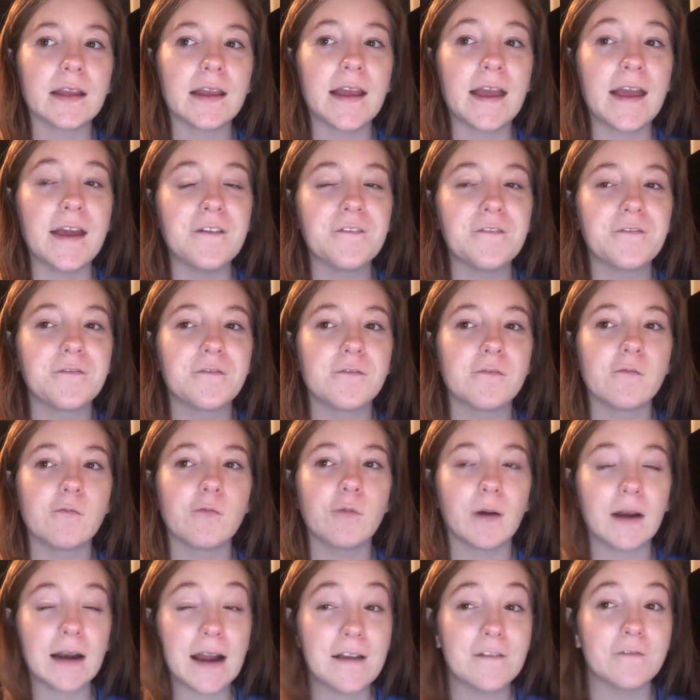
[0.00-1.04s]
If
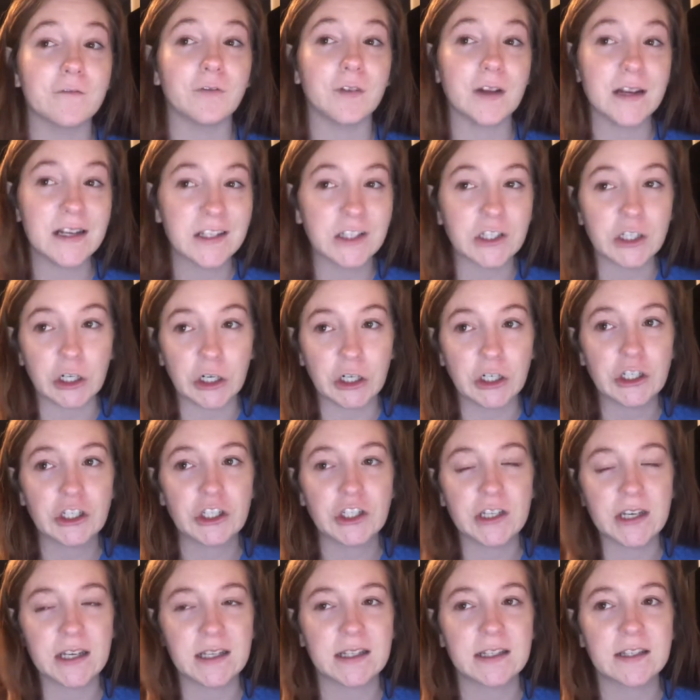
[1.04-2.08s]
what I've researched,
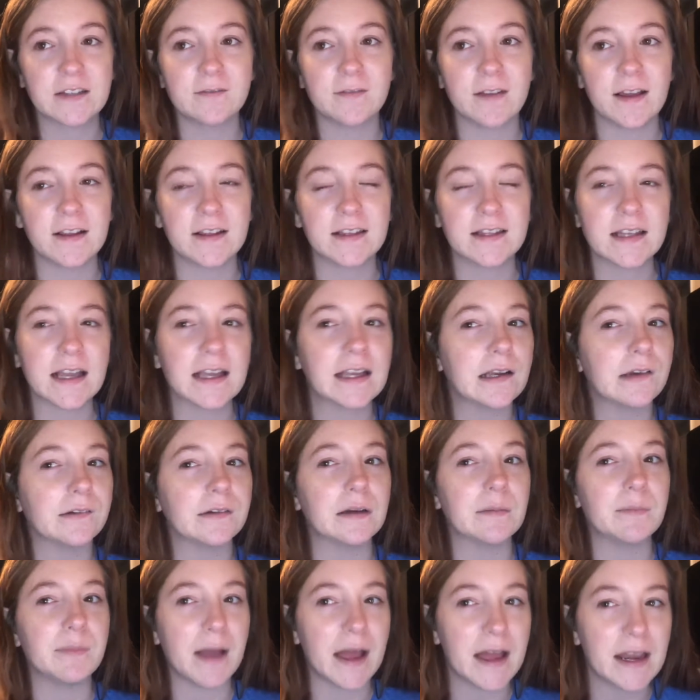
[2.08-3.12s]
it's like a
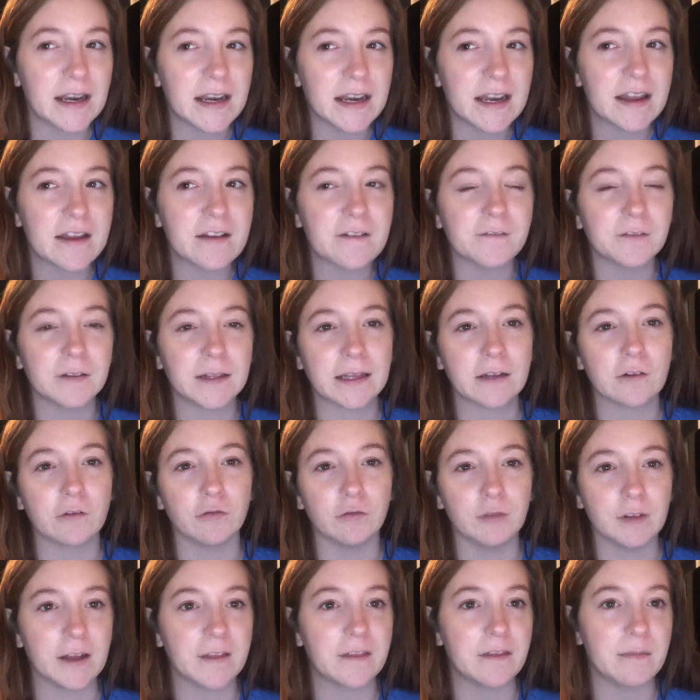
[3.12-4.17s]
repetitive, like
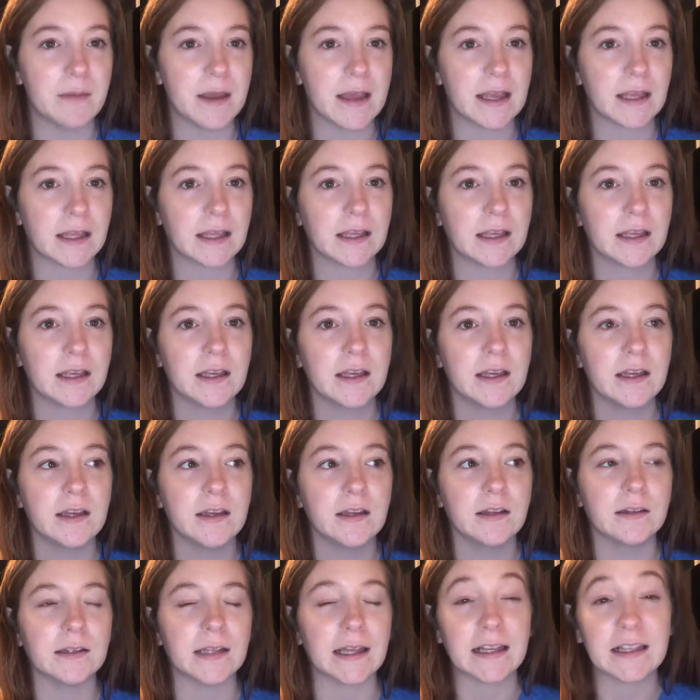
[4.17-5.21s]
rhythmic,
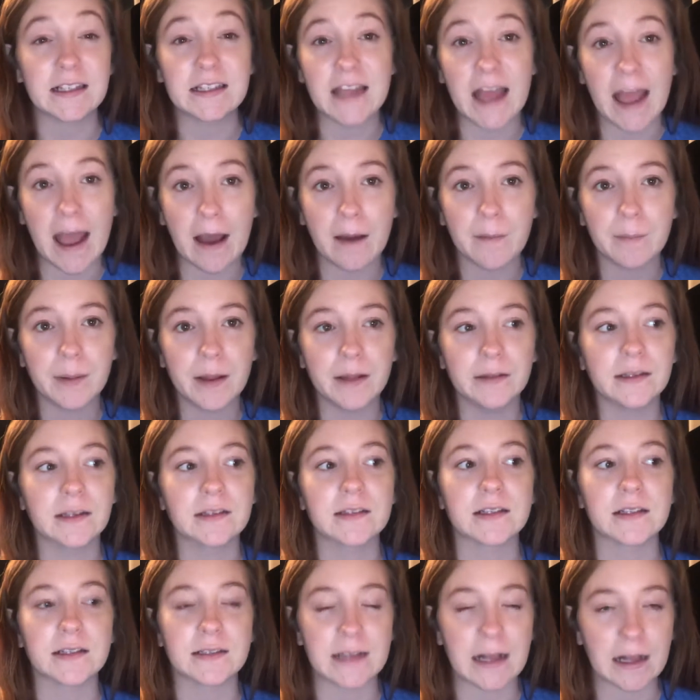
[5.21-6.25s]
like tap, and
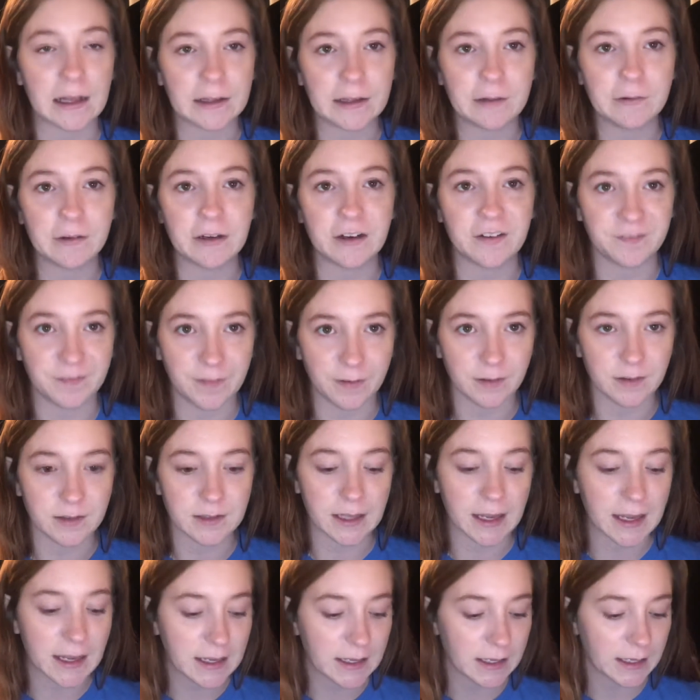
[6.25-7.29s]
that's exactly what it feels
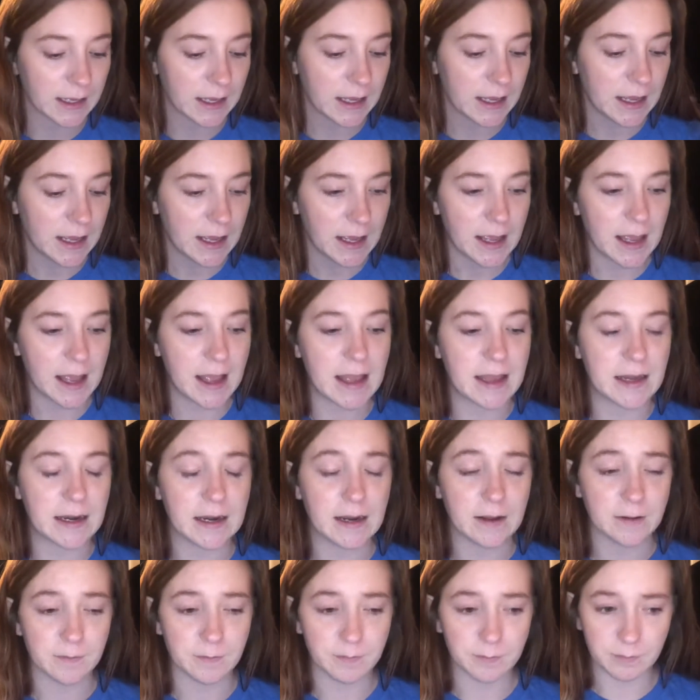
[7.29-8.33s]
like. And
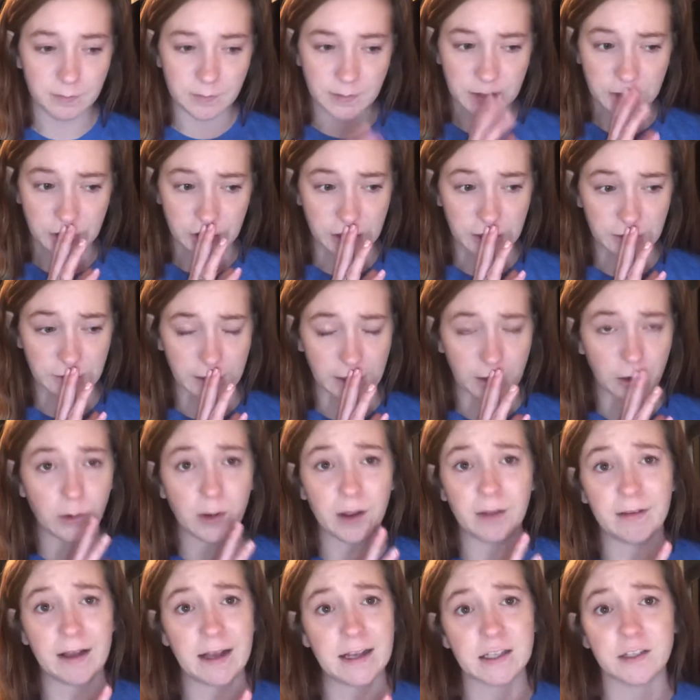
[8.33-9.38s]
it
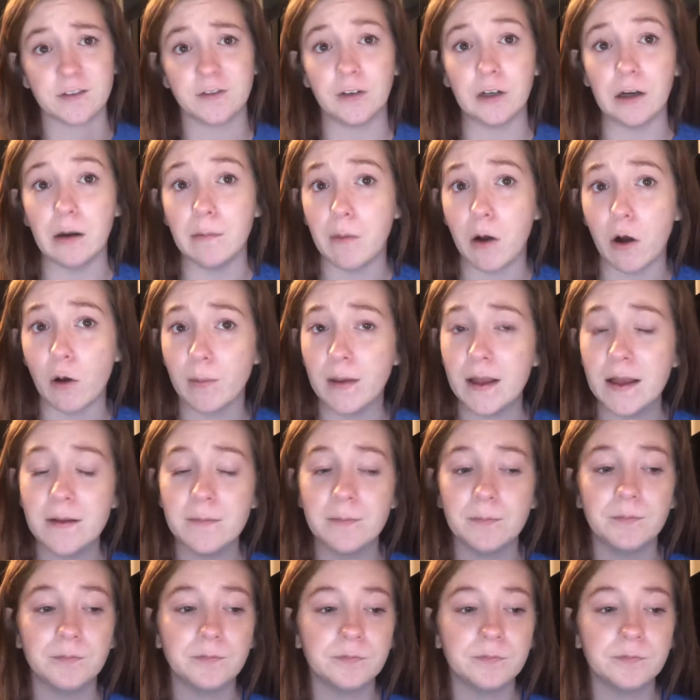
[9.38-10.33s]
only lasts for a moment.